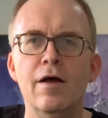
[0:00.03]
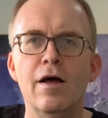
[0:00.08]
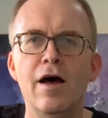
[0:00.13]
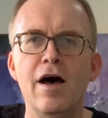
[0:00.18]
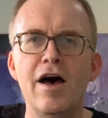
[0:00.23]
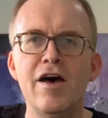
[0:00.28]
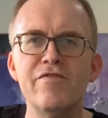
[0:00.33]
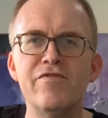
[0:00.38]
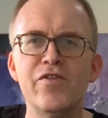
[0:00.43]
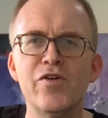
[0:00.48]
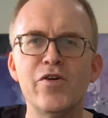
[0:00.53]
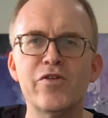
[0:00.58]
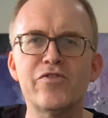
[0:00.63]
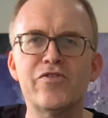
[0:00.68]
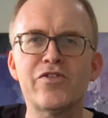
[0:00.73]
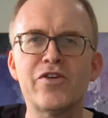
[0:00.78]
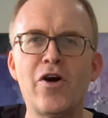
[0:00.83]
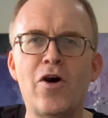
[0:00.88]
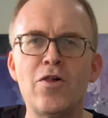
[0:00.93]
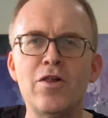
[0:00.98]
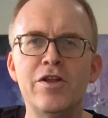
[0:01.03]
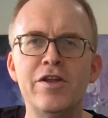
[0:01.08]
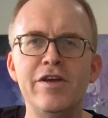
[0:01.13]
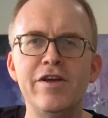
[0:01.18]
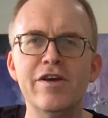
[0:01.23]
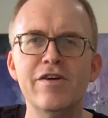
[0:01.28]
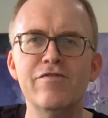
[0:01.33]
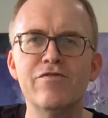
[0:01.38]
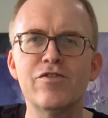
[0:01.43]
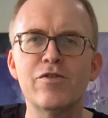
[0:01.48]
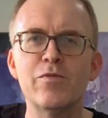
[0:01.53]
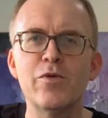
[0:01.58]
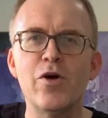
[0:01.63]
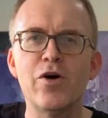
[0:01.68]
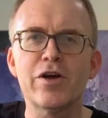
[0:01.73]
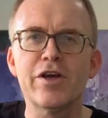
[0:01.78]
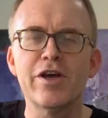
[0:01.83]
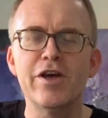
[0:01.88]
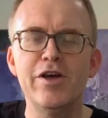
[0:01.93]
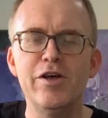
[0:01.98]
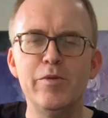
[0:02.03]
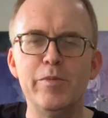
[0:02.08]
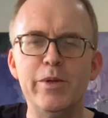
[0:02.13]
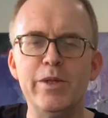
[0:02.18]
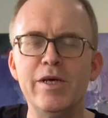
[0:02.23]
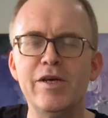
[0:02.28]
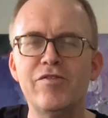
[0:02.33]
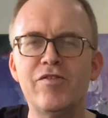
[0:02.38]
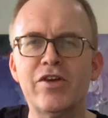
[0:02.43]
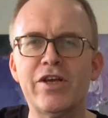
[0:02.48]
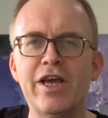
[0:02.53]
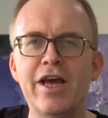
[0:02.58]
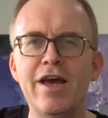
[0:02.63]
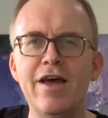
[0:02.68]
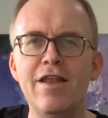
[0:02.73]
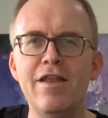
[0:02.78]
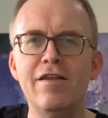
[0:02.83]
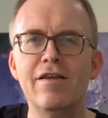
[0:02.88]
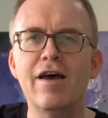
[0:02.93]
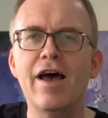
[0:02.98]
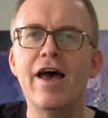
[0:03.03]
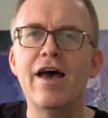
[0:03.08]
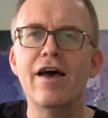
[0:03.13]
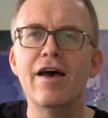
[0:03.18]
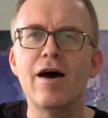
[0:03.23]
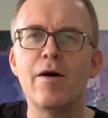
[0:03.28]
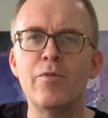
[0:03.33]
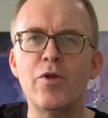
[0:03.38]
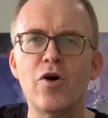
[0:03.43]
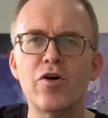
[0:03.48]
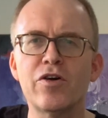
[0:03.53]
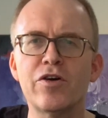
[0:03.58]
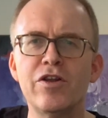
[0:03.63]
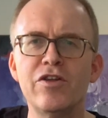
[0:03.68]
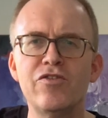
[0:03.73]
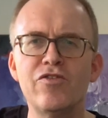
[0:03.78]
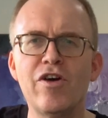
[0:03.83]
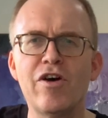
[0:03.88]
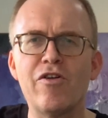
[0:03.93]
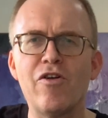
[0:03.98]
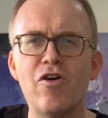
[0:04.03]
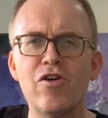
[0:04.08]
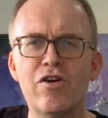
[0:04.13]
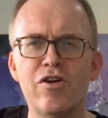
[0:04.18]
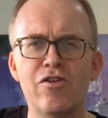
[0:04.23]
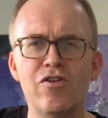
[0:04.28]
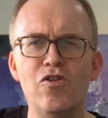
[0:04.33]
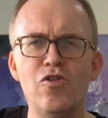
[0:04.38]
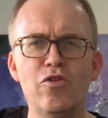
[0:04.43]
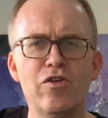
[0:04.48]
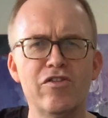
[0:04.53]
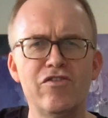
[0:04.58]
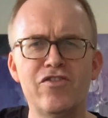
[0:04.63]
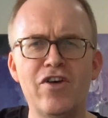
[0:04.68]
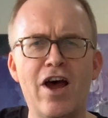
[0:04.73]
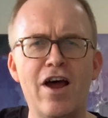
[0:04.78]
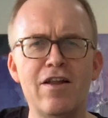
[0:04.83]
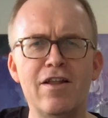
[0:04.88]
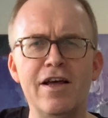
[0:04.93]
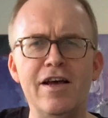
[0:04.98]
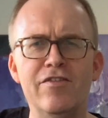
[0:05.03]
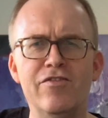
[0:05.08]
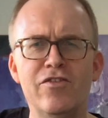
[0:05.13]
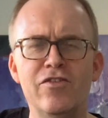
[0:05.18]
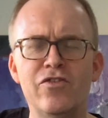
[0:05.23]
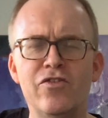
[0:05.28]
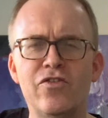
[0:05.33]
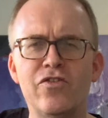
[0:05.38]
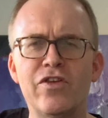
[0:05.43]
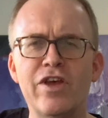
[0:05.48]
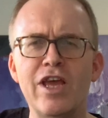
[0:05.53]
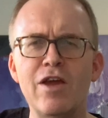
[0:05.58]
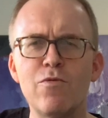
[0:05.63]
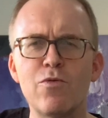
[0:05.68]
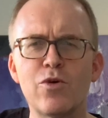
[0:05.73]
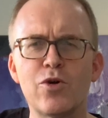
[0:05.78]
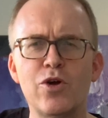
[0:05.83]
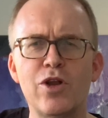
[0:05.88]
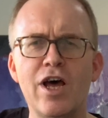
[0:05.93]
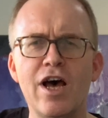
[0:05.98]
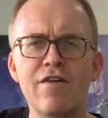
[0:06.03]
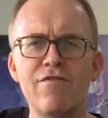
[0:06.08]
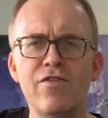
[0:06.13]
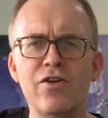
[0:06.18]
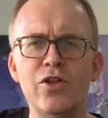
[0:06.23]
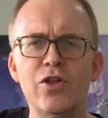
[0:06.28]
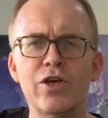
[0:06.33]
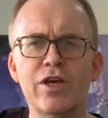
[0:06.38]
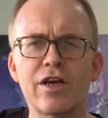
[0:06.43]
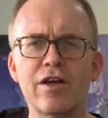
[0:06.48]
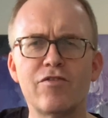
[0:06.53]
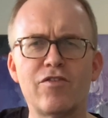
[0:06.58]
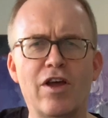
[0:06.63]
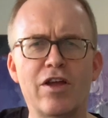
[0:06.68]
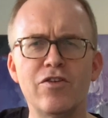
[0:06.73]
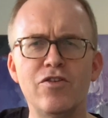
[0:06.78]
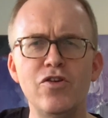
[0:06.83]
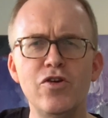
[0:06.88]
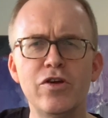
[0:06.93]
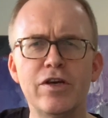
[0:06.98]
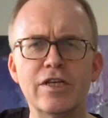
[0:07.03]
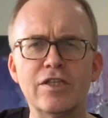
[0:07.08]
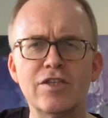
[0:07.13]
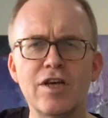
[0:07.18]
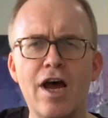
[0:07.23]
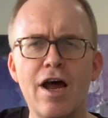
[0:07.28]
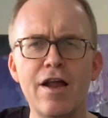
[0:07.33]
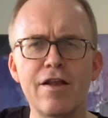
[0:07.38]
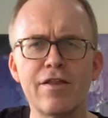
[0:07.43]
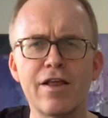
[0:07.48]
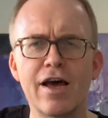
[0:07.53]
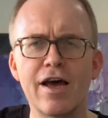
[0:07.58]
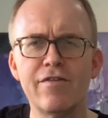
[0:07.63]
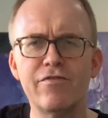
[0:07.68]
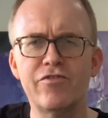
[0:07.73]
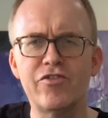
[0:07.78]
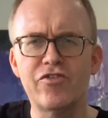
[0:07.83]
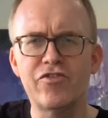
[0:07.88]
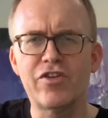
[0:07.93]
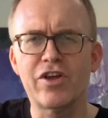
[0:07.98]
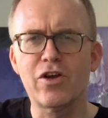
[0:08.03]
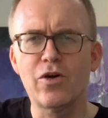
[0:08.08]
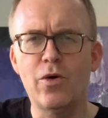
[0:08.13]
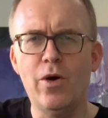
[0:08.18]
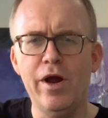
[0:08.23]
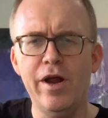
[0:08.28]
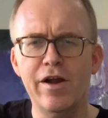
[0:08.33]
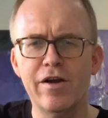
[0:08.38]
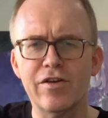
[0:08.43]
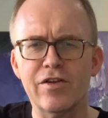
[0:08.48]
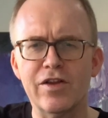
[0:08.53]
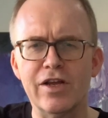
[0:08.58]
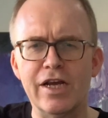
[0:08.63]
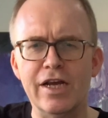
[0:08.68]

Hi folks, Colin here from Rockahillbillies again. I'm not going to do a rock and roll guitar lesson today. We're going to have a look at a new guitar that I've just acquired.